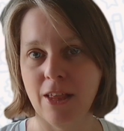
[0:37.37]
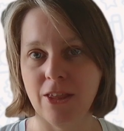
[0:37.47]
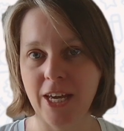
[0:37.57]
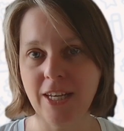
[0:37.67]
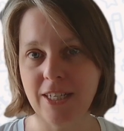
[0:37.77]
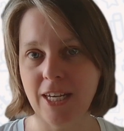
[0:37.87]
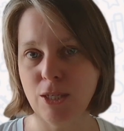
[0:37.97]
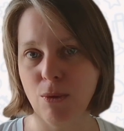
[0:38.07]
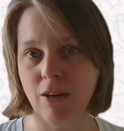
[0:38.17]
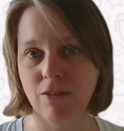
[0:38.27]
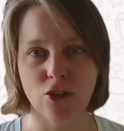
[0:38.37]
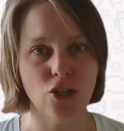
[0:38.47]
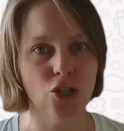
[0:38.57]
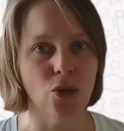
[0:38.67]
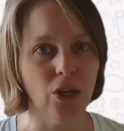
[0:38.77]
This is one of the
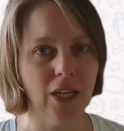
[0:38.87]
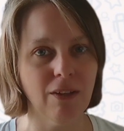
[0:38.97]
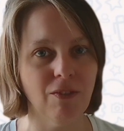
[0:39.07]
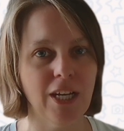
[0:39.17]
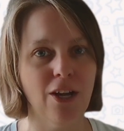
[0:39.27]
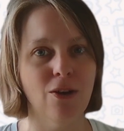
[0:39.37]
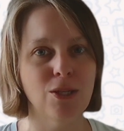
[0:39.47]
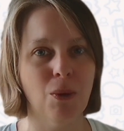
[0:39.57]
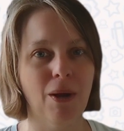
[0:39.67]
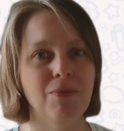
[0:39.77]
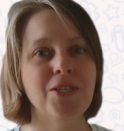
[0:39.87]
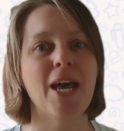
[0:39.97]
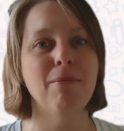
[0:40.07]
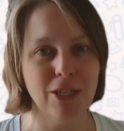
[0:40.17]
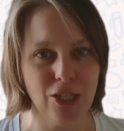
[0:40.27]
short little videos where I'm
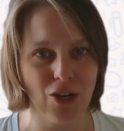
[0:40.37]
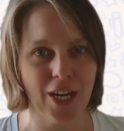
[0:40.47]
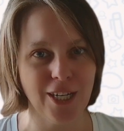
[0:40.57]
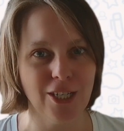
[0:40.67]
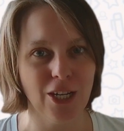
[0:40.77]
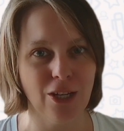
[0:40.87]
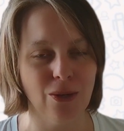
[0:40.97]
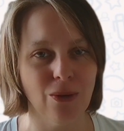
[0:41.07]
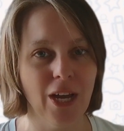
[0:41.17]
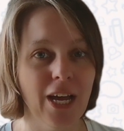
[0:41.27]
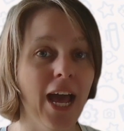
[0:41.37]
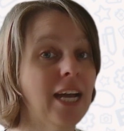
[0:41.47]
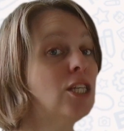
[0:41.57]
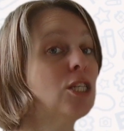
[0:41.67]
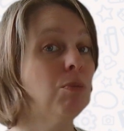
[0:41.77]
demonstrating to you
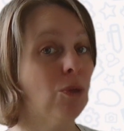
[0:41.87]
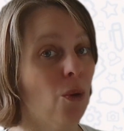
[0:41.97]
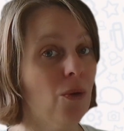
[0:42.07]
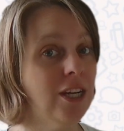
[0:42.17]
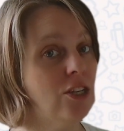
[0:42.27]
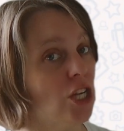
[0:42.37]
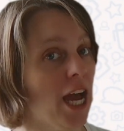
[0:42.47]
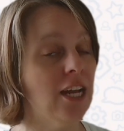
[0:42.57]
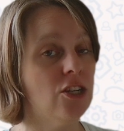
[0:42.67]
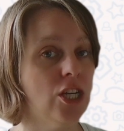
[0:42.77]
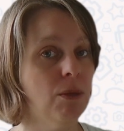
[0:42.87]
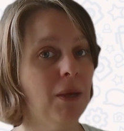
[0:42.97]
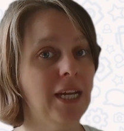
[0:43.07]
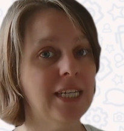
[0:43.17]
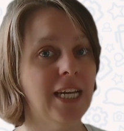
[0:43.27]
exploring Chat
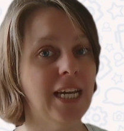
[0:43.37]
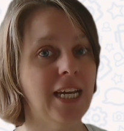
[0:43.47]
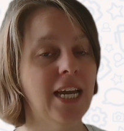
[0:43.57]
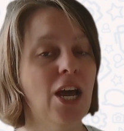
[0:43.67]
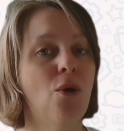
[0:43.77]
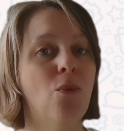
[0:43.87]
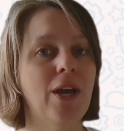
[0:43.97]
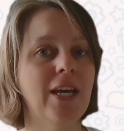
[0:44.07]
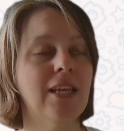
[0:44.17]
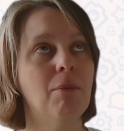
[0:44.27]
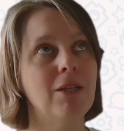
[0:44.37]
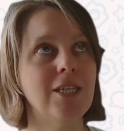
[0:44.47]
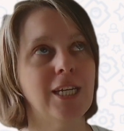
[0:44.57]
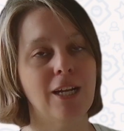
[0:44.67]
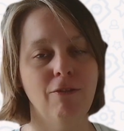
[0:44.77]
GPT with a
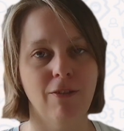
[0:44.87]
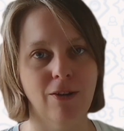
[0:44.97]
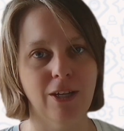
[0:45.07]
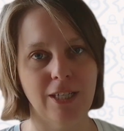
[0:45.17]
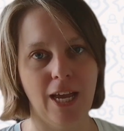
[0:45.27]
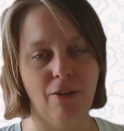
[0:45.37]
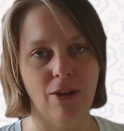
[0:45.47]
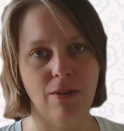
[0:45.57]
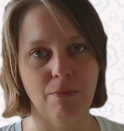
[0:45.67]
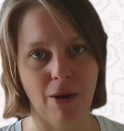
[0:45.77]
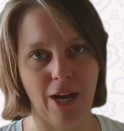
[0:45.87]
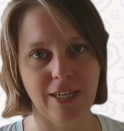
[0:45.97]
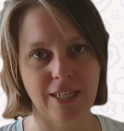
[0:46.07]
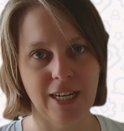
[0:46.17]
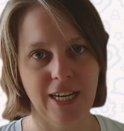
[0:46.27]
particular focus area in
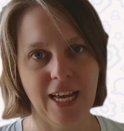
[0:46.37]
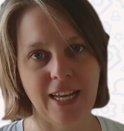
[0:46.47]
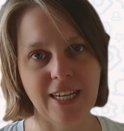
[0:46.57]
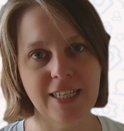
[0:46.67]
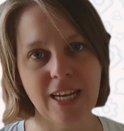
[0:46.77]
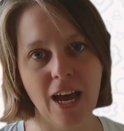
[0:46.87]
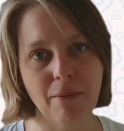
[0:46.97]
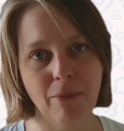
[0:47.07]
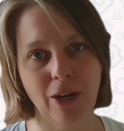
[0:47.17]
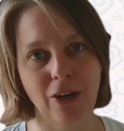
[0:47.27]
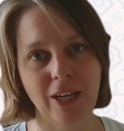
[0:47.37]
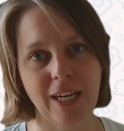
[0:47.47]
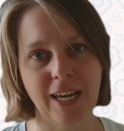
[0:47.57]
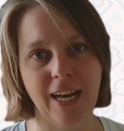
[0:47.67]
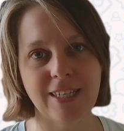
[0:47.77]
mind. And this time we're
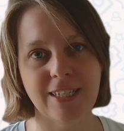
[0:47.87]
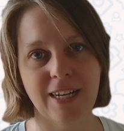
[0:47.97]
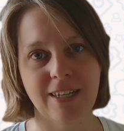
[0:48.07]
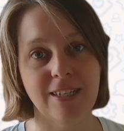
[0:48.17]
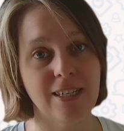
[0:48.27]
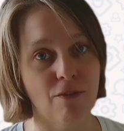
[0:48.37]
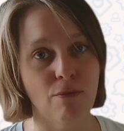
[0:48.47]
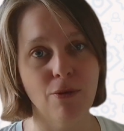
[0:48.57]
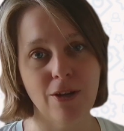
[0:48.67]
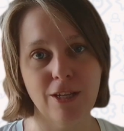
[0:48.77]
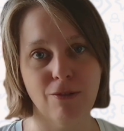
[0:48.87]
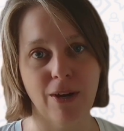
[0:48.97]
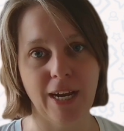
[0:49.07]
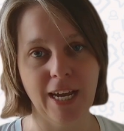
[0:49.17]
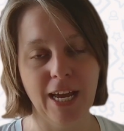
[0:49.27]
looking at standard
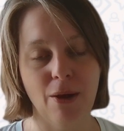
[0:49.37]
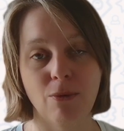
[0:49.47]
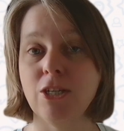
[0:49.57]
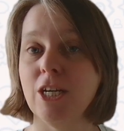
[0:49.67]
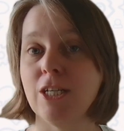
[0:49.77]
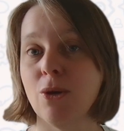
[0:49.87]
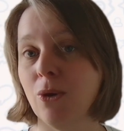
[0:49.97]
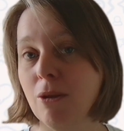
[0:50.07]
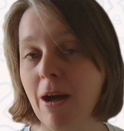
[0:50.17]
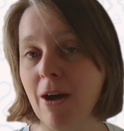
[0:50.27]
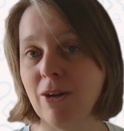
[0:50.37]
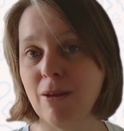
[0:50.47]
7.3, which is all about